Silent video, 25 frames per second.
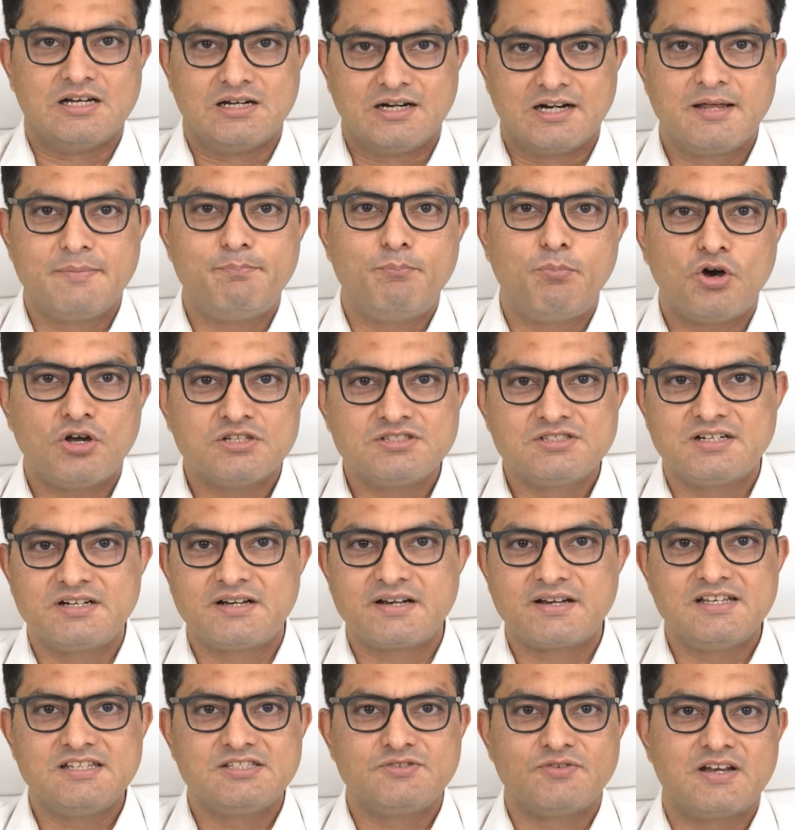
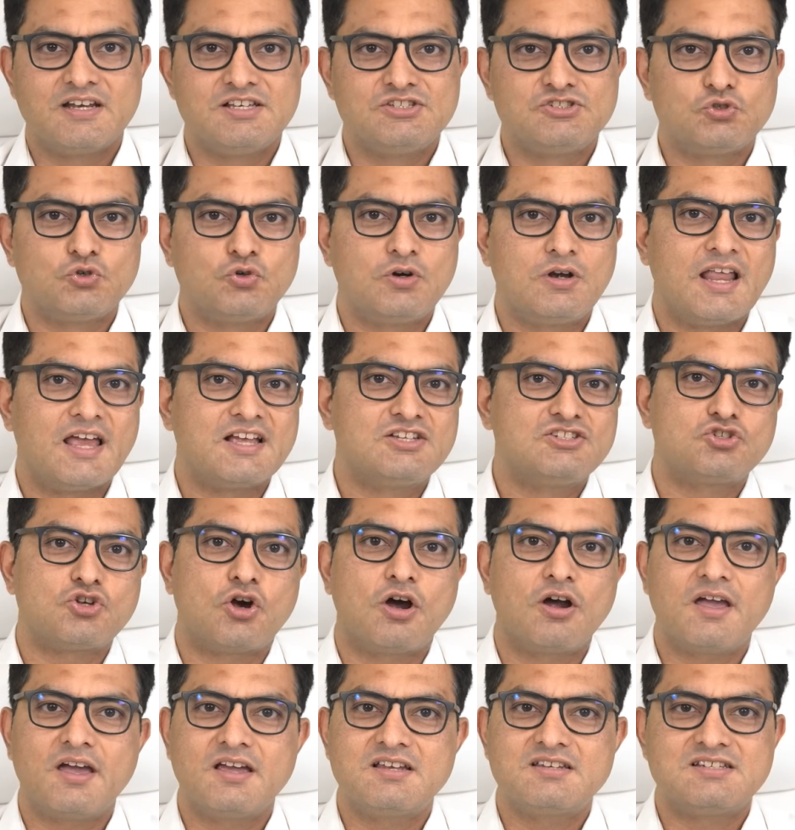depositories very soon. Like
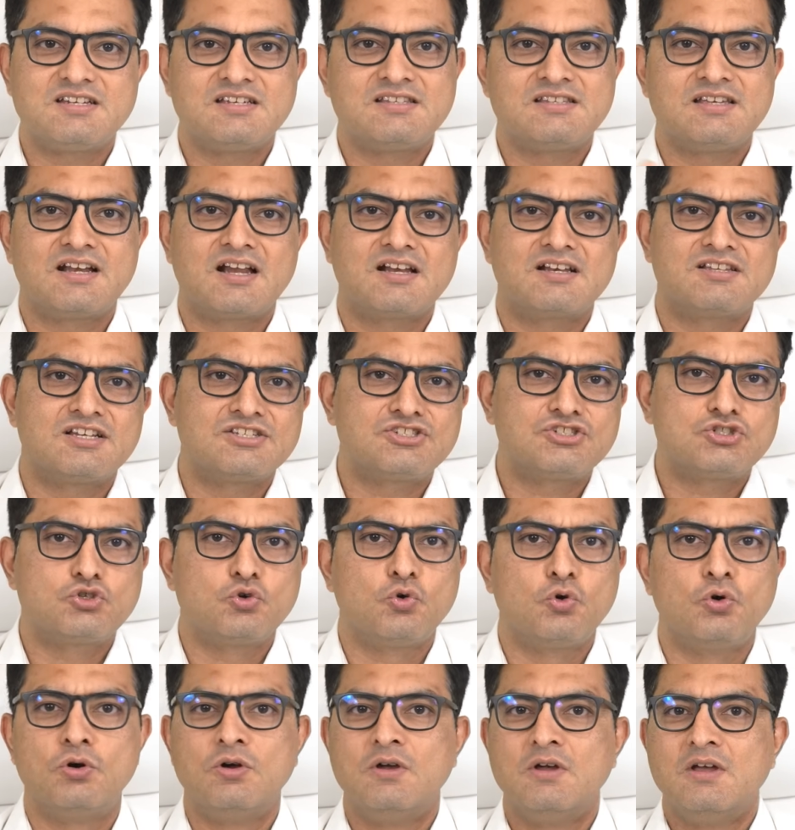stock exchange, there are just
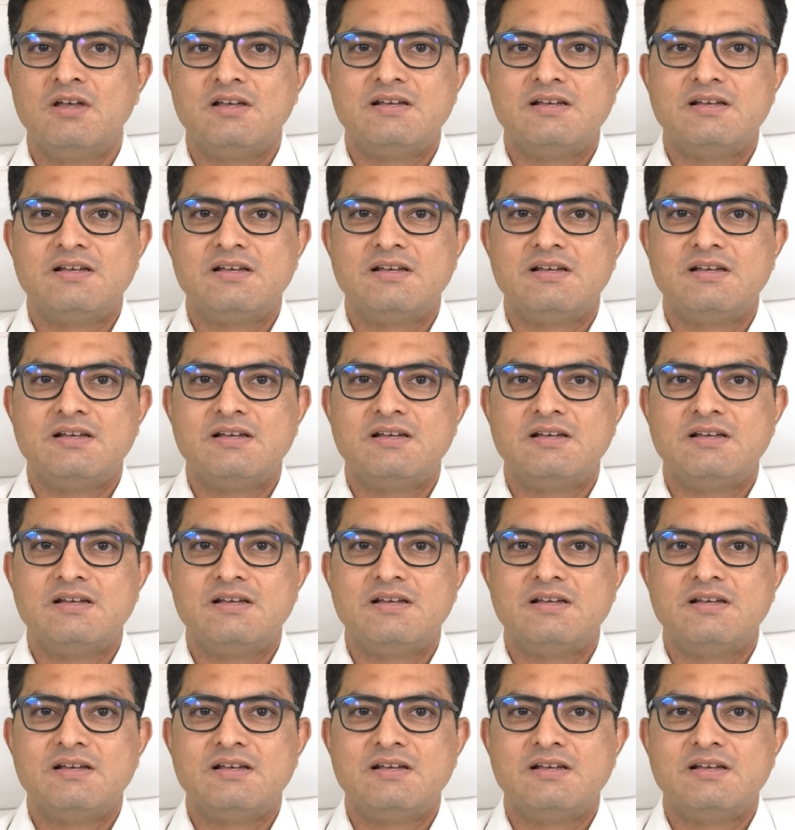two.